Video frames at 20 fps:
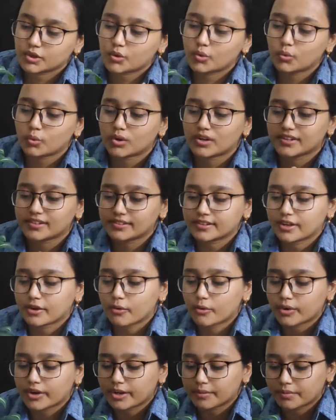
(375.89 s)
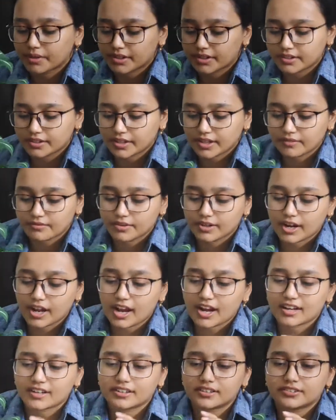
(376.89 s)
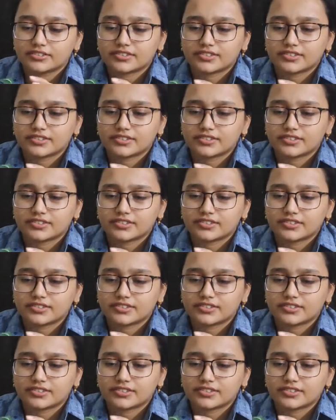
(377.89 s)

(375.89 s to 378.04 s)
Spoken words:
coolest Syngonium I ever had.